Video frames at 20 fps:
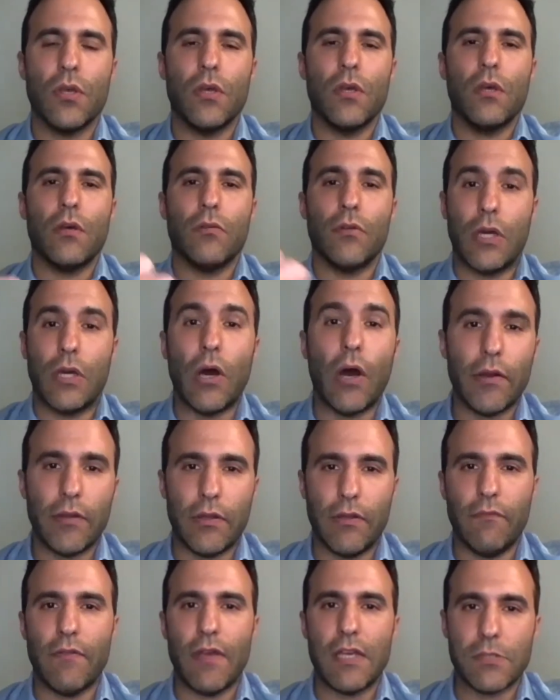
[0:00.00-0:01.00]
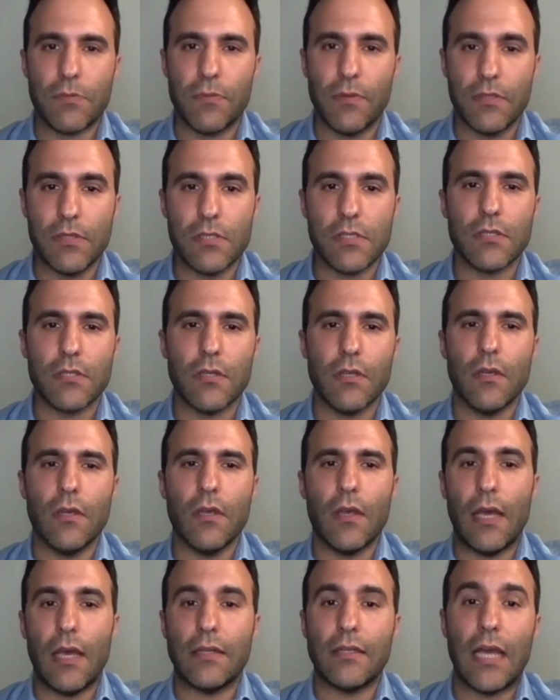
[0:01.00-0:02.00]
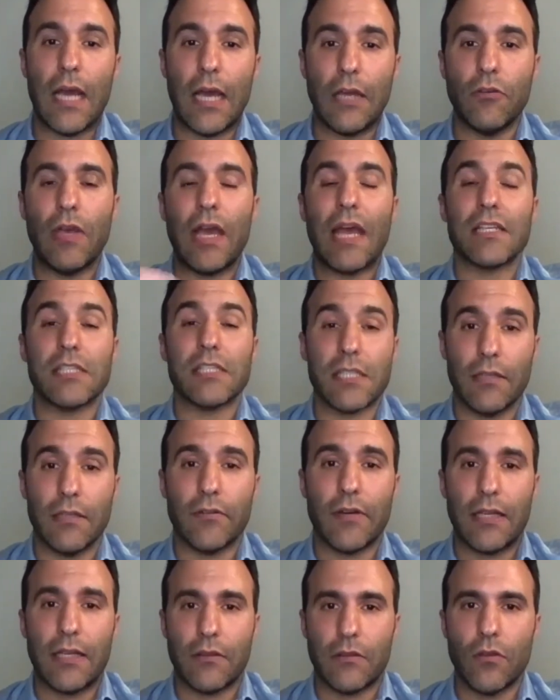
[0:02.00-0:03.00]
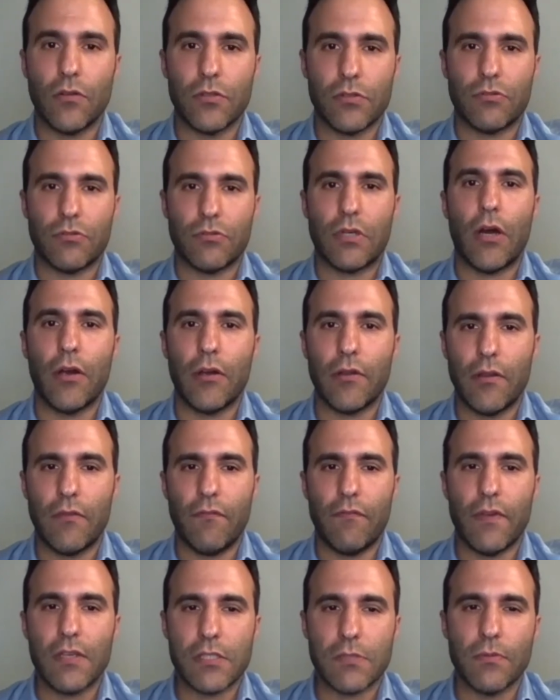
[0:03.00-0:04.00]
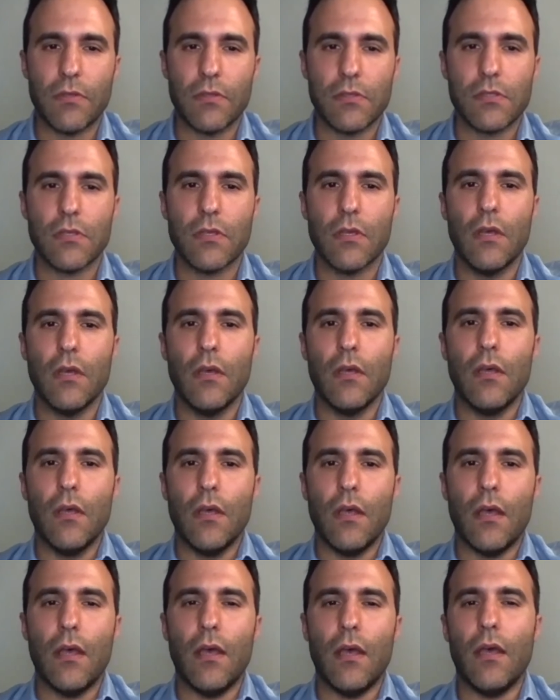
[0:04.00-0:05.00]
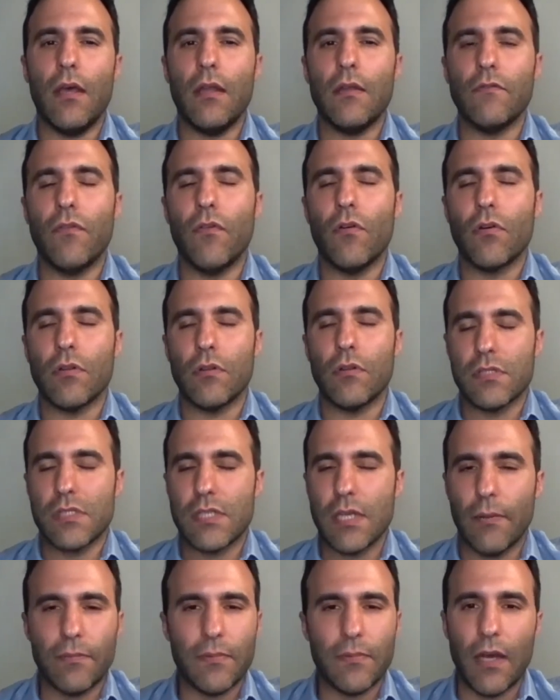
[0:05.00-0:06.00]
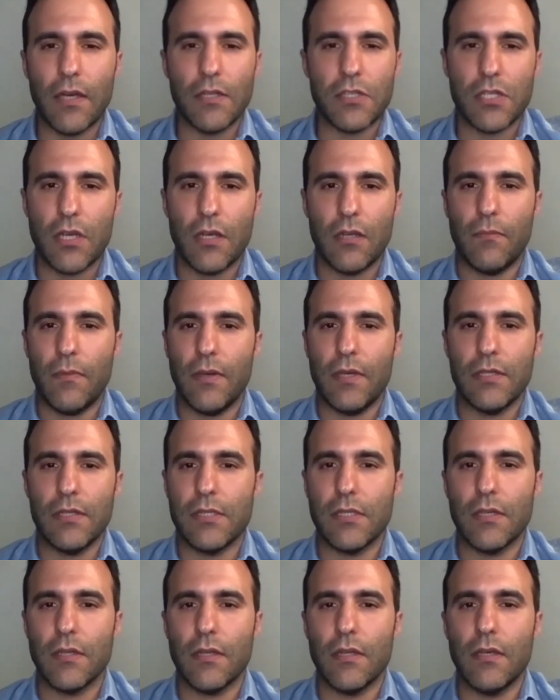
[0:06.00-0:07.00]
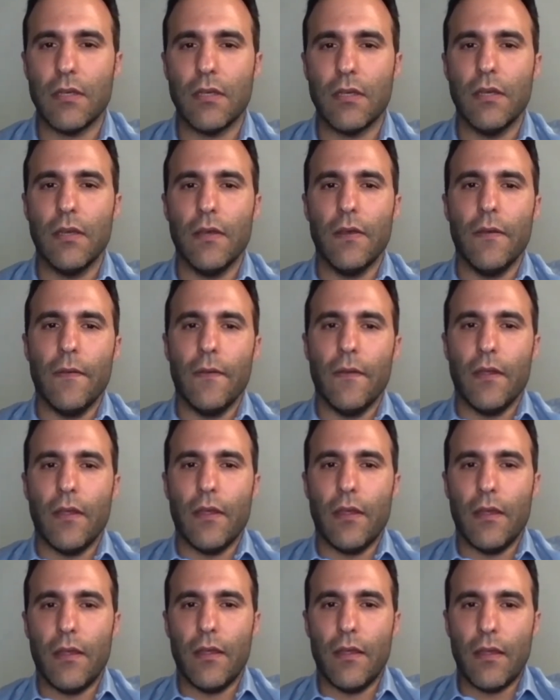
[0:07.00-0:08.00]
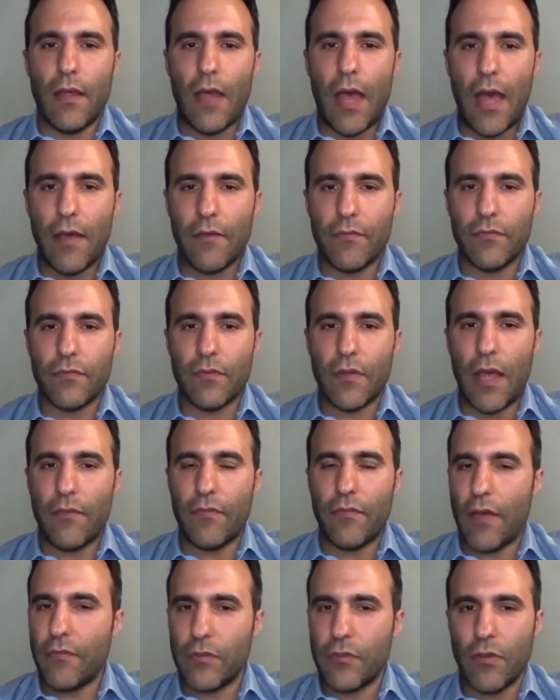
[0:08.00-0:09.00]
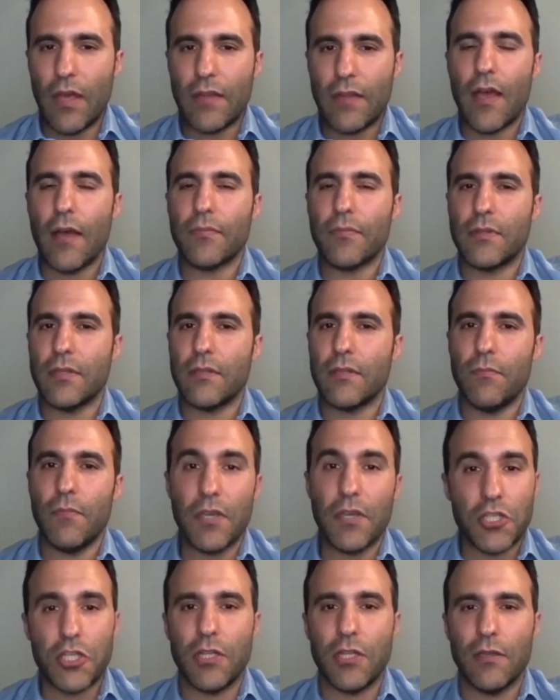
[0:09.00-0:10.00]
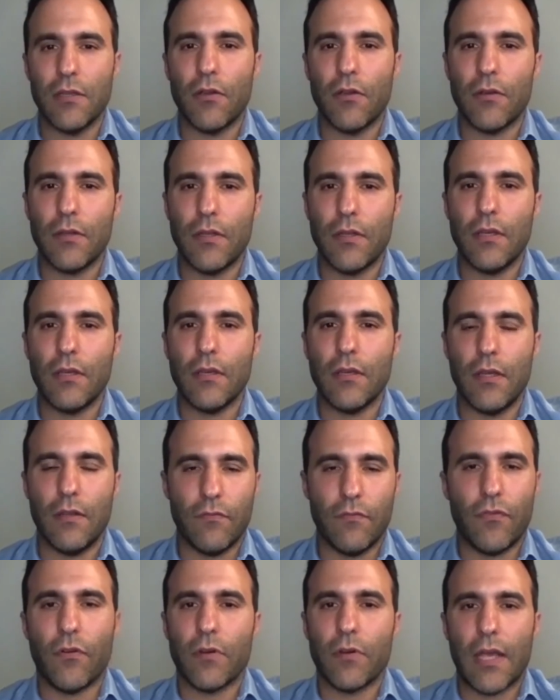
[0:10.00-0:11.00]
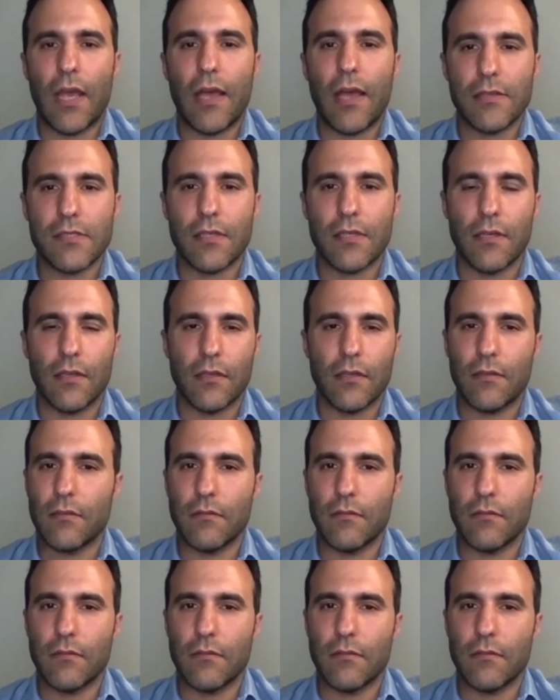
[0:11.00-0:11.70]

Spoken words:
required investments, and can you accelerate those required investments? And for the supply chain, basically, have you adapted machine learning in forecasting?